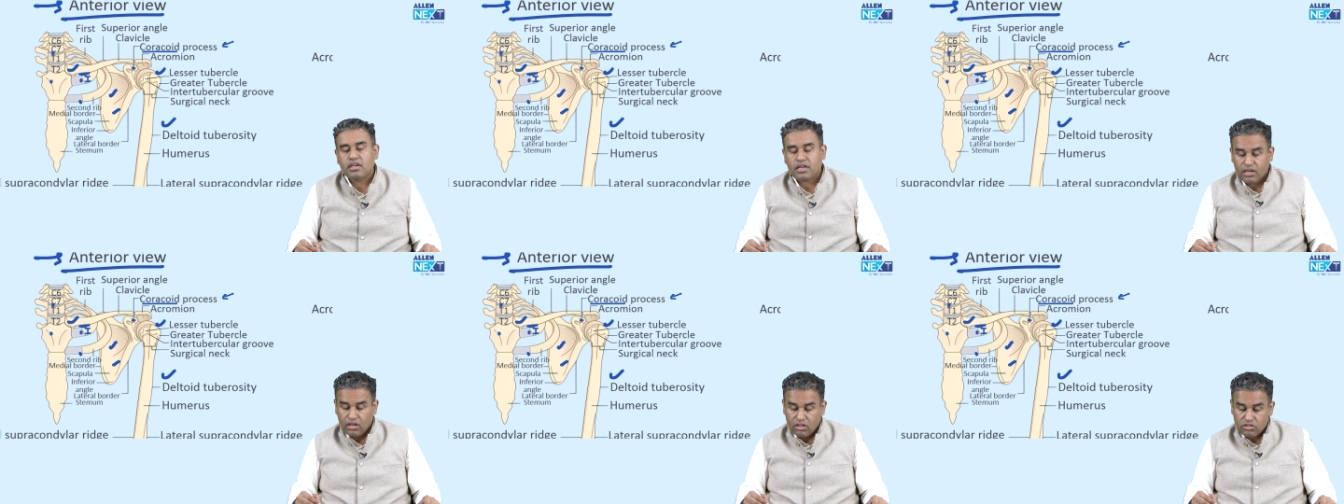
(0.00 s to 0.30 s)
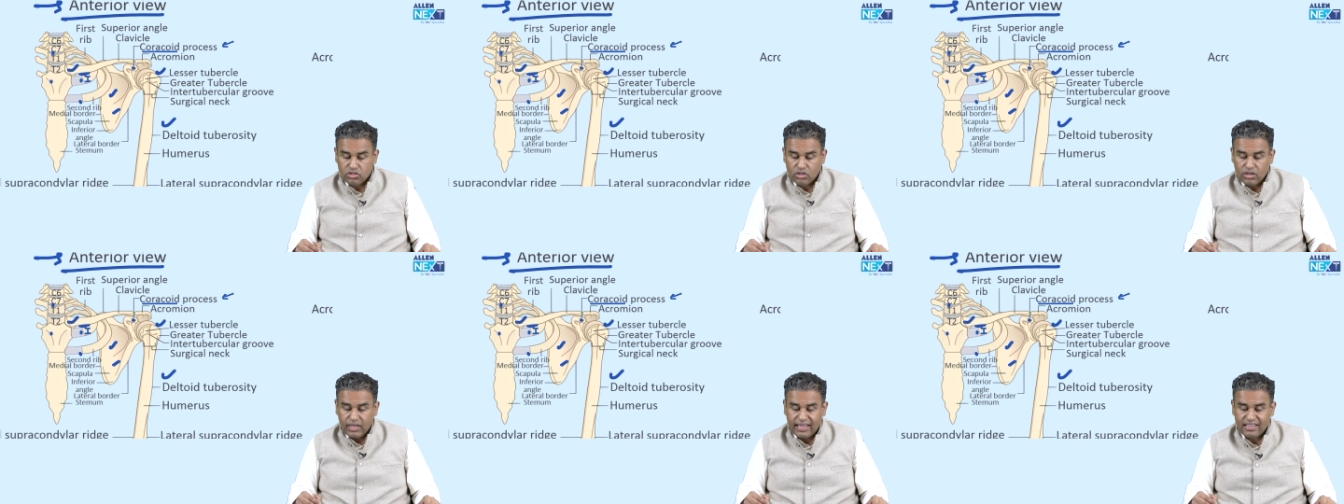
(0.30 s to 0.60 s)
It
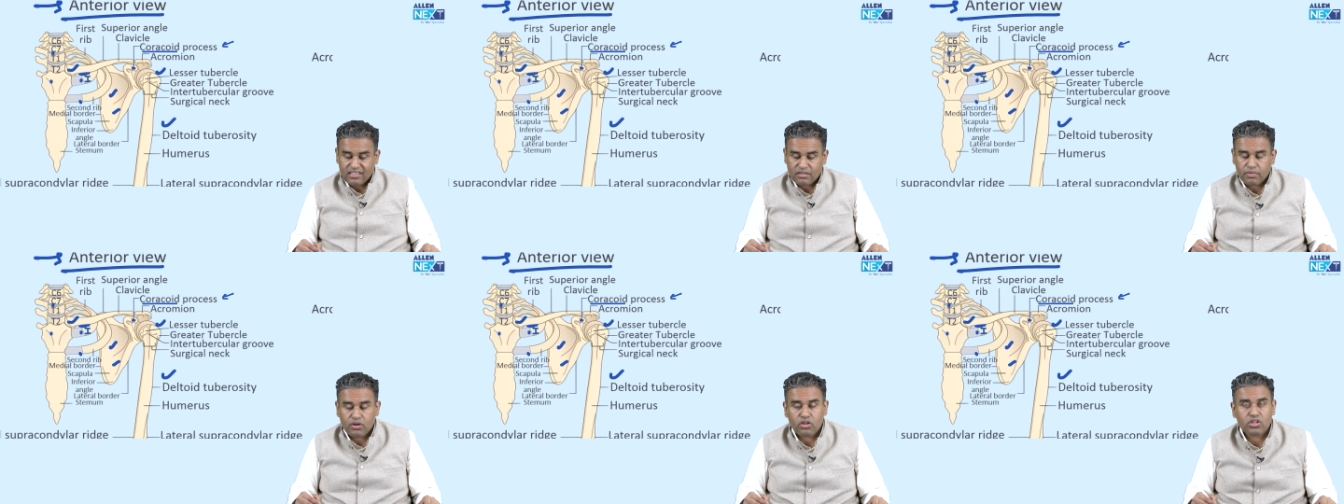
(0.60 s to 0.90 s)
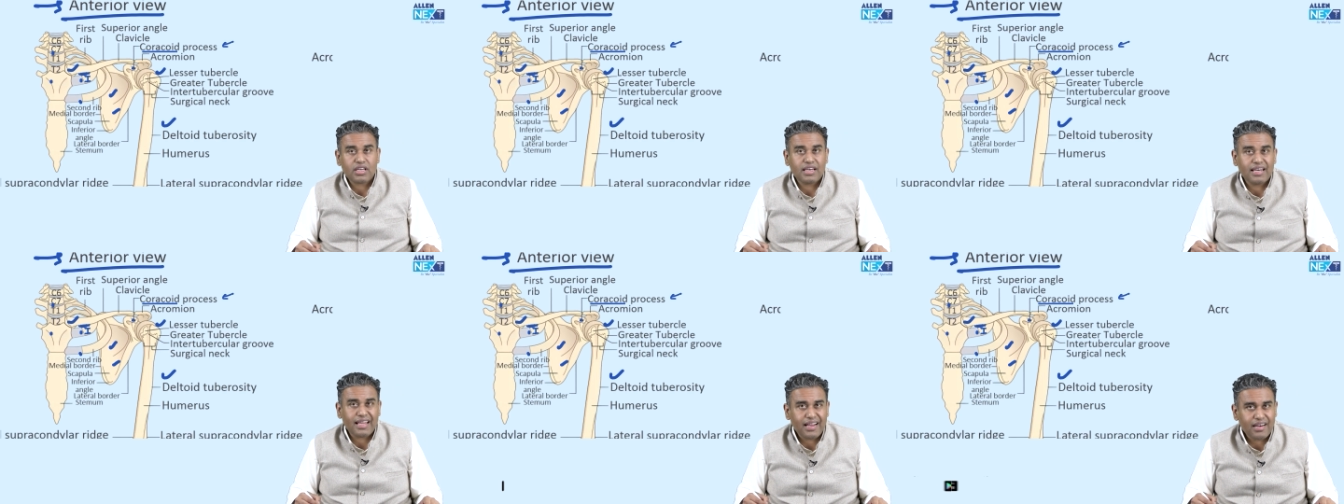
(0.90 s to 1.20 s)
also lies below
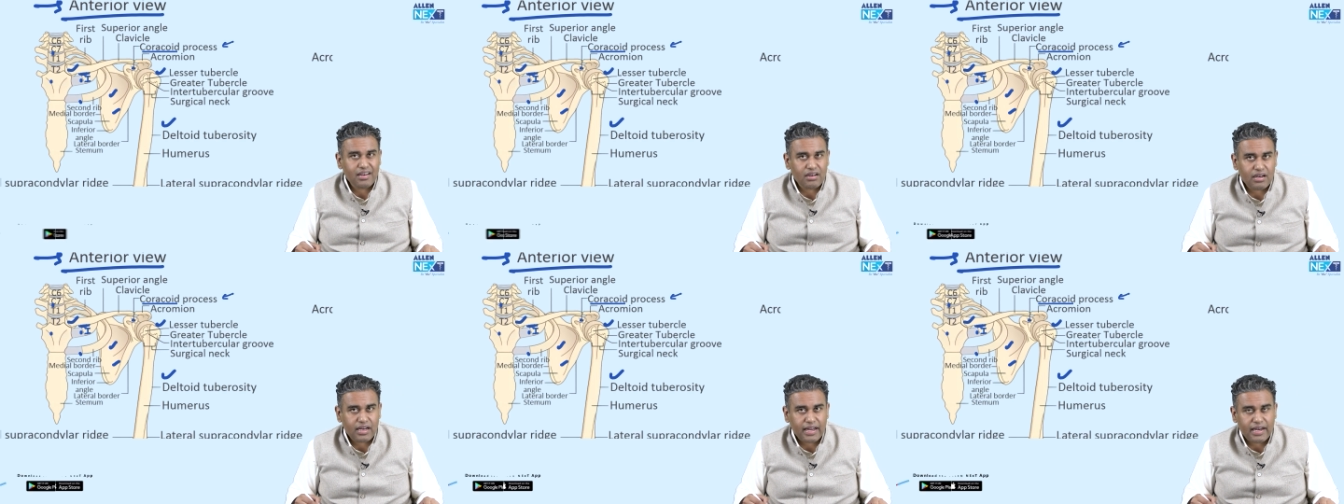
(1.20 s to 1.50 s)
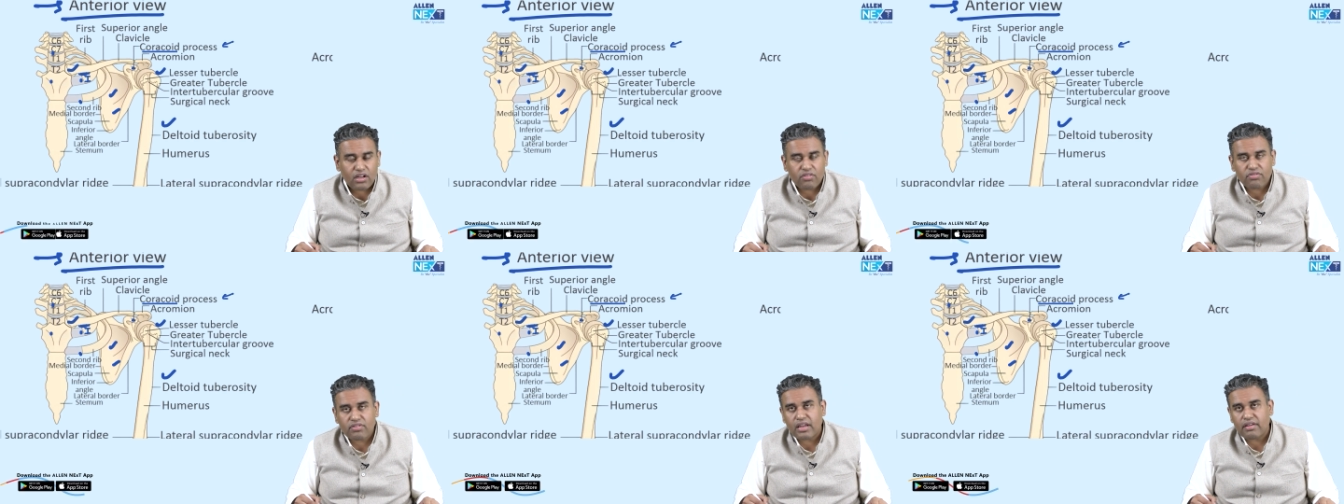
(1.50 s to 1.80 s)
the lateral
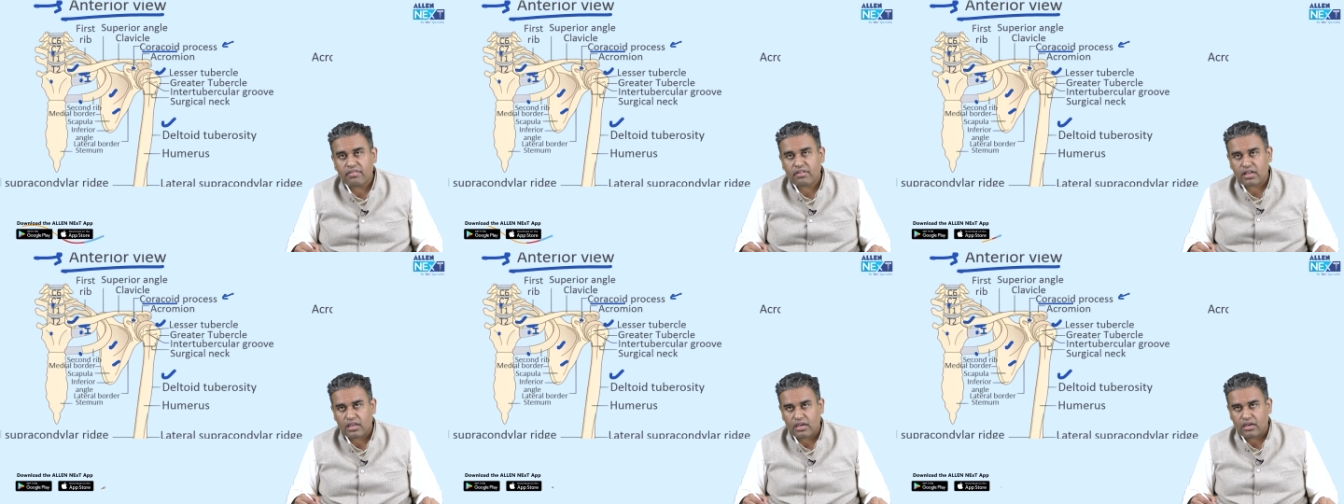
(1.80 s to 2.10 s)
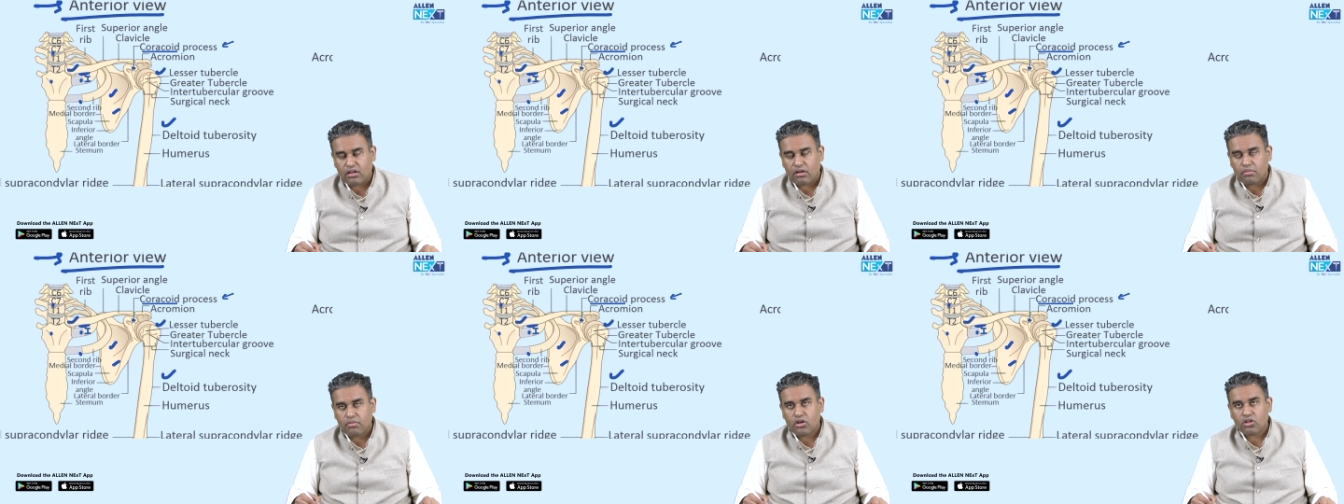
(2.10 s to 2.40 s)
end of
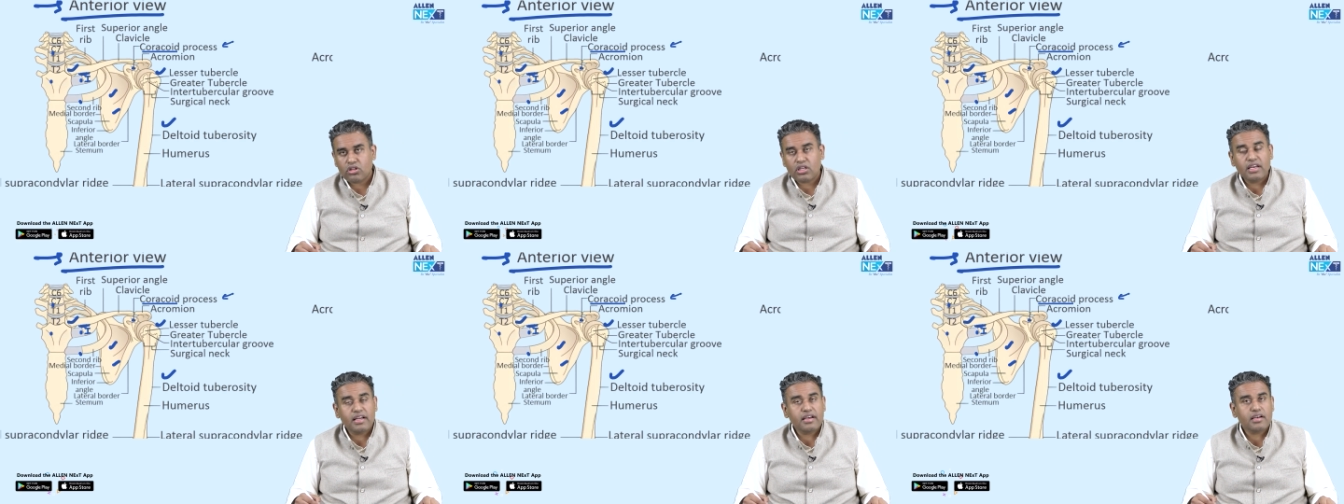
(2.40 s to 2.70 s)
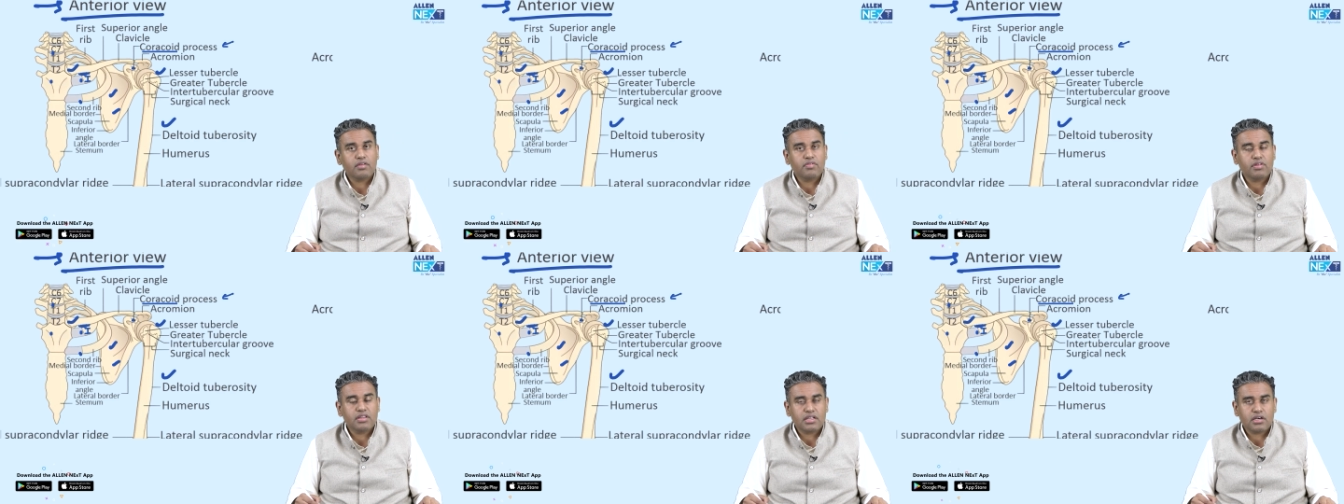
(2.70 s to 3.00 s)
clavicle, or below the
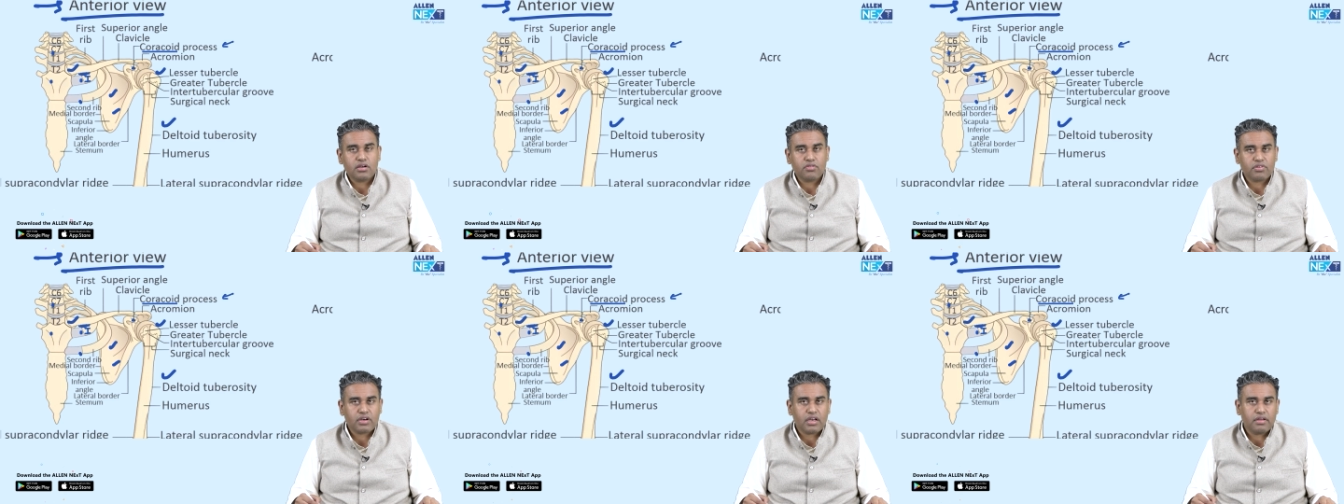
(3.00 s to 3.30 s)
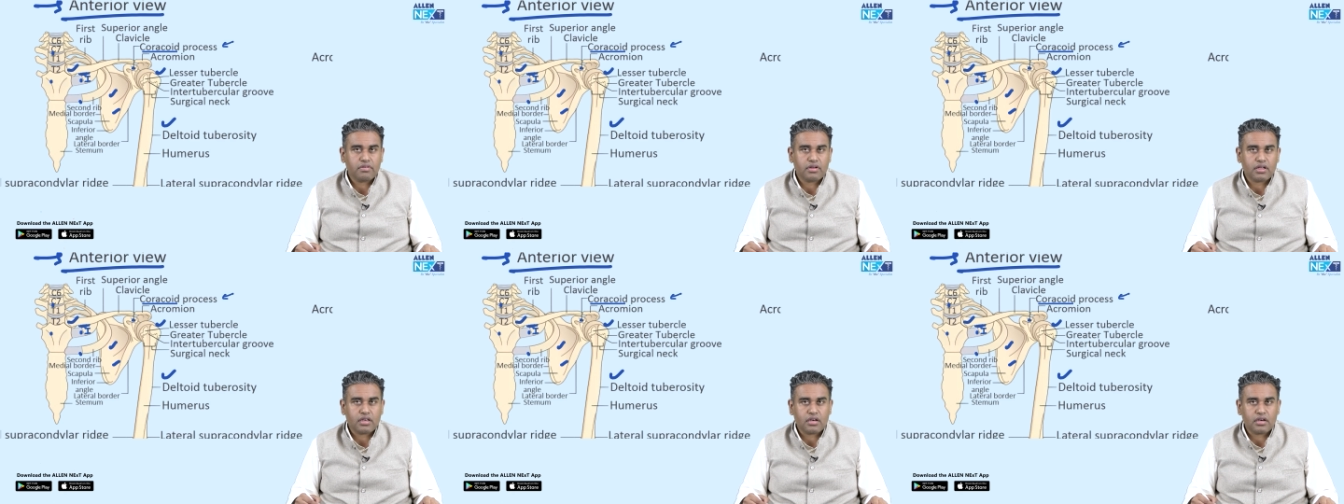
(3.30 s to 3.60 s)
lateral one third of
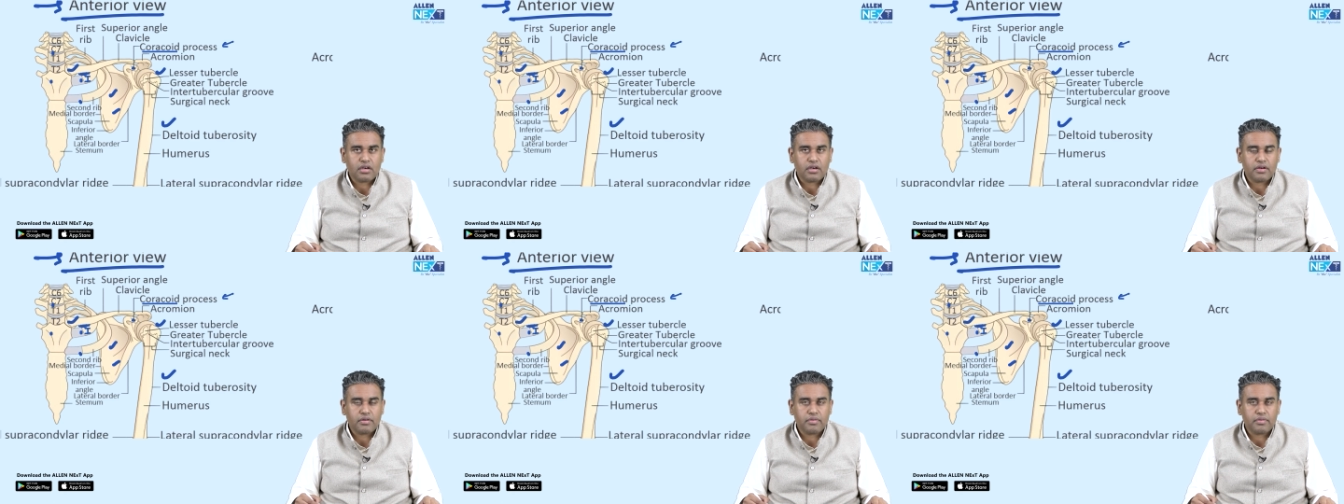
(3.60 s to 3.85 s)
clavicle.